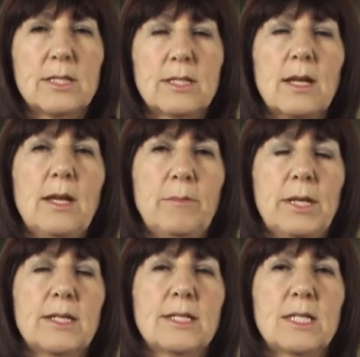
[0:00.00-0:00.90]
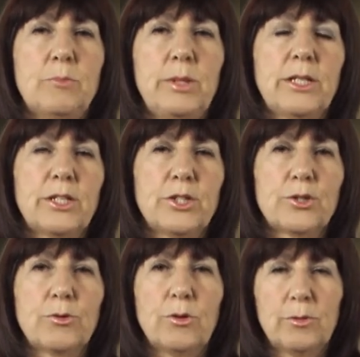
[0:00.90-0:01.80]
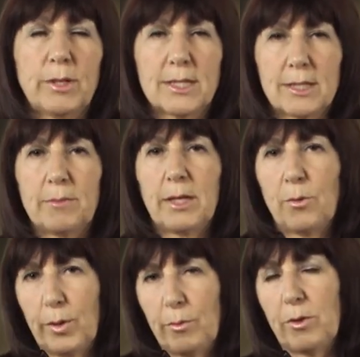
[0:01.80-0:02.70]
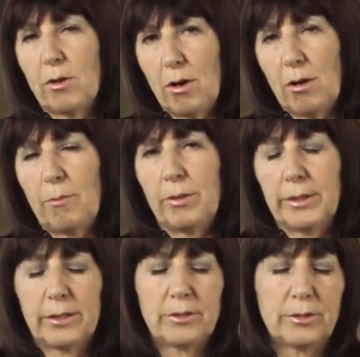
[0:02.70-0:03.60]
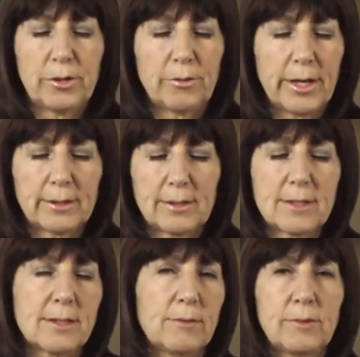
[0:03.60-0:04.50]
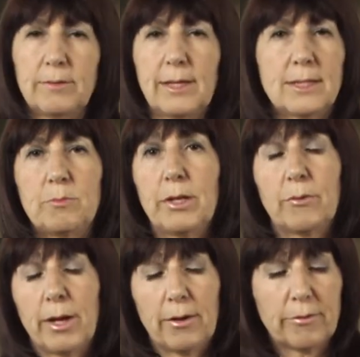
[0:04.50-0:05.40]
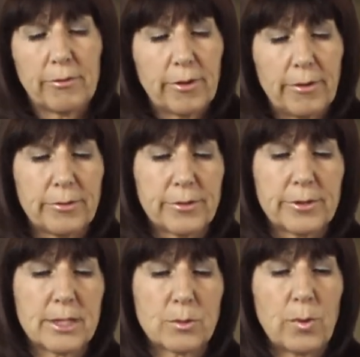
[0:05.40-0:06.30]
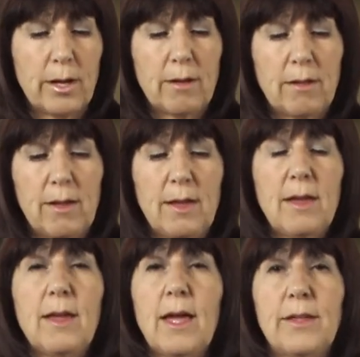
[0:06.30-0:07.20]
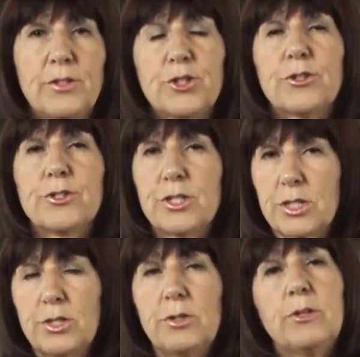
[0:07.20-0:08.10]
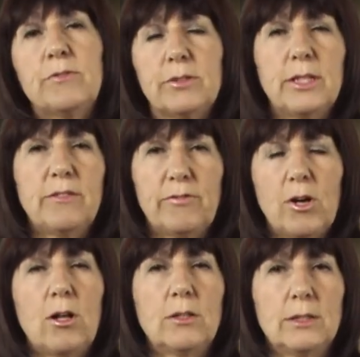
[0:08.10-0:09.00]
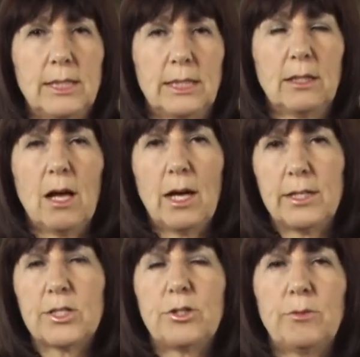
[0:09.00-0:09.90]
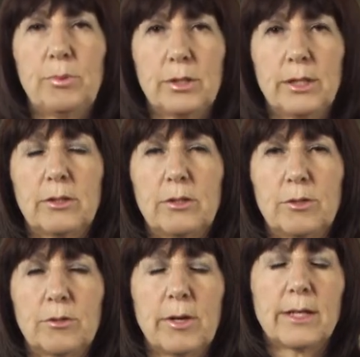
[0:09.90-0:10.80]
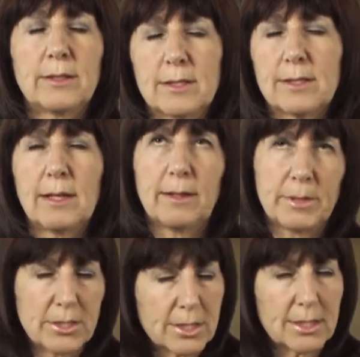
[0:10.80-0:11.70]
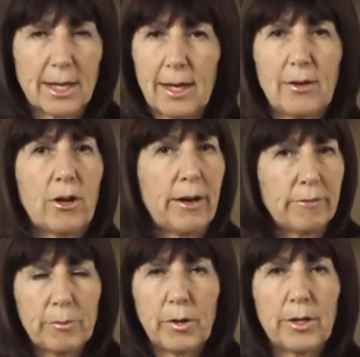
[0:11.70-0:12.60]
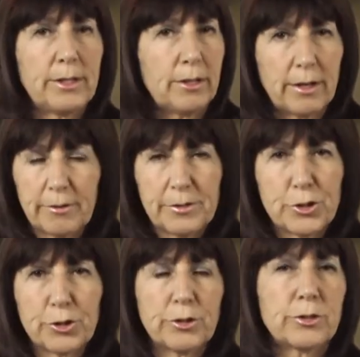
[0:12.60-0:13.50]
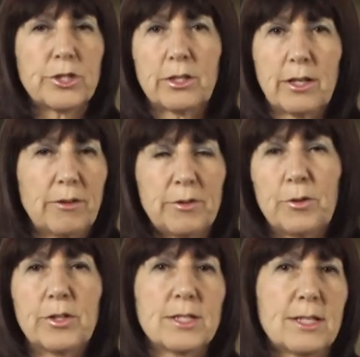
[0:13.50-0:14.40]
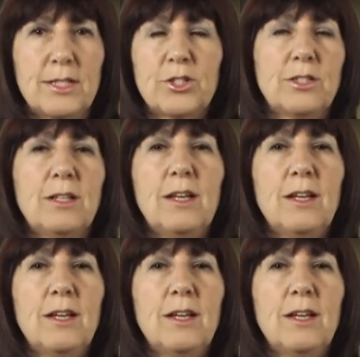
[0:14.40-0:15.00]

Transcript: is because it's been controlled by something we would call political correctness, and that's been around forever as well. And the church has dutifully fallen in line to political correctness. Now let me just say, not everyone and not every church and not every organization,